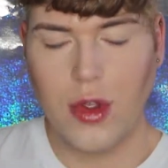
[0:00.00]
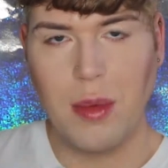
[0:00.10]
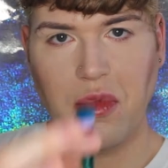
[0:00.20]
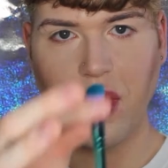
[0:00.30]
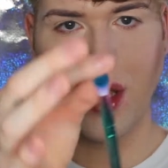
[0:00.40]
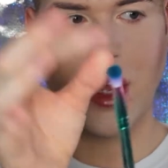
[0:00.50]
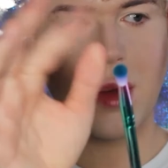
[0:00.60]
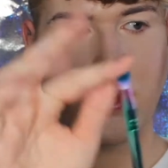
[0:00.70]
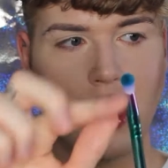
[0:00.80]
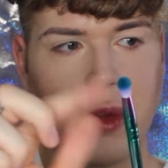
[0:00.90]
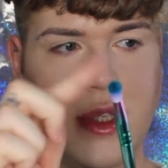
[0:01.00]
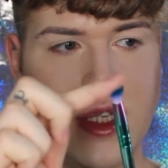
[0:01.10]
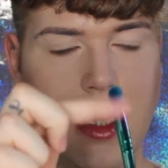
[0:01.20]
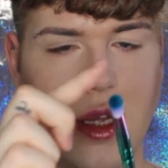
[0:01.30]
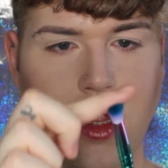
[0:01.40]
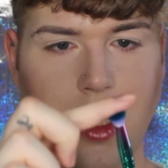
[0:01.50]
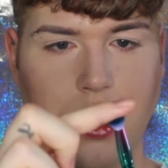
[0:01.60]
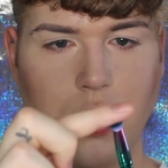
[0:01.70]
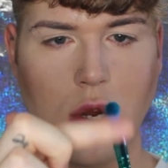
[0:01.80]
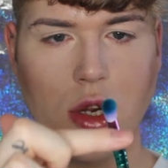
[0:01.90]
So I'm thinking I'm going to be taking
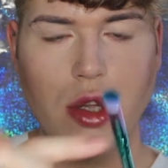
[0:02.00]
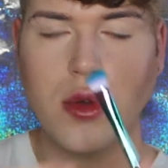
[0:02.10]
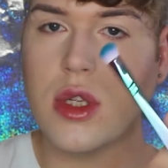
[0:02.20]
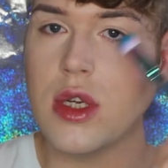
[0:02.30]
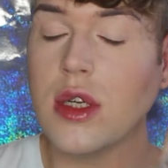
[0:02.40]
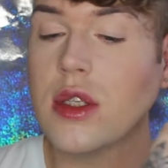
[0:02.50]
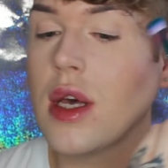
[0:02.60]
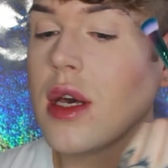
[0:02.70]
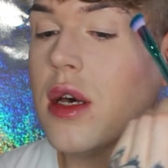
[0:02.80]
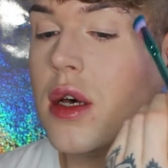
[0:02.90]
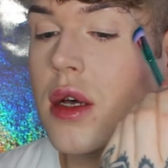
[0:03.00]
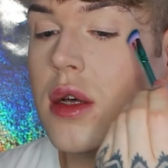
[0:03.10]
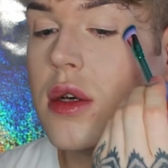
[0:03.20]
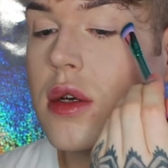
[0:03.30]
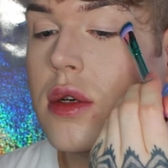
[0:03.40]
this one and using it as like a